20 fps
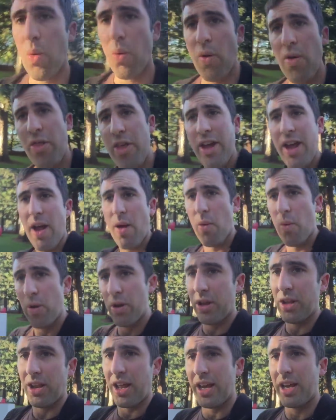One thing I
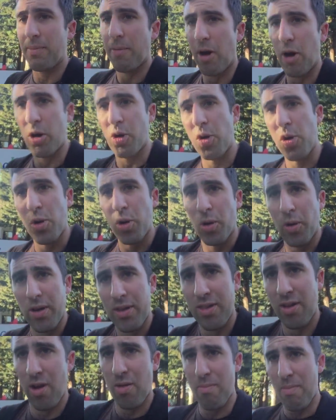really like about Google
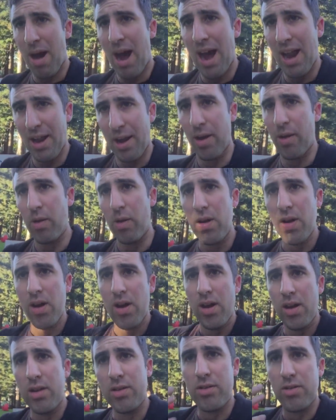is their motto,
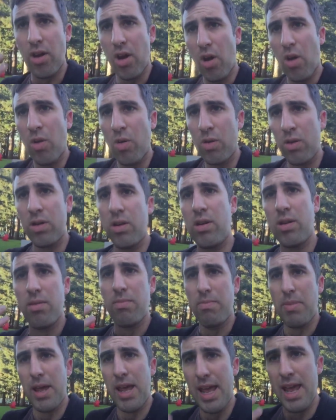don't
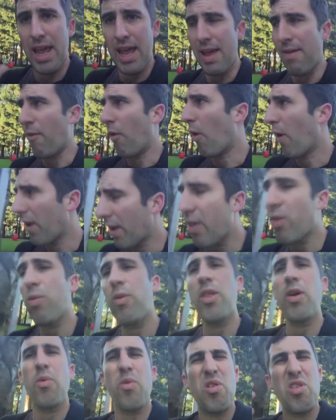be evil. At least
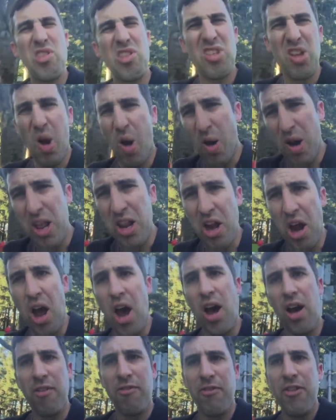when they were starting
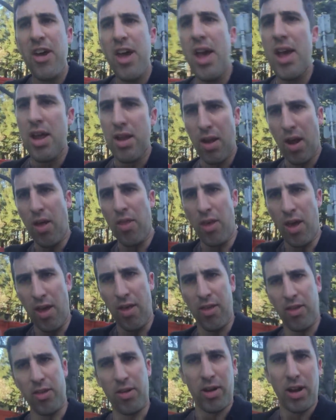off um,
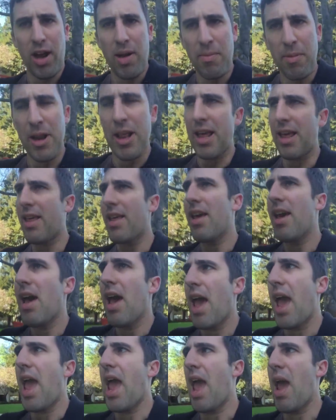as their company,
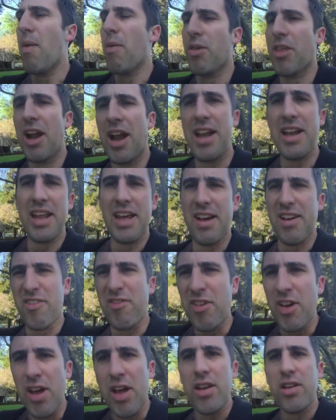it was an idea
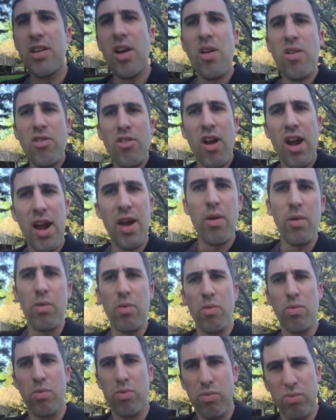of don't try to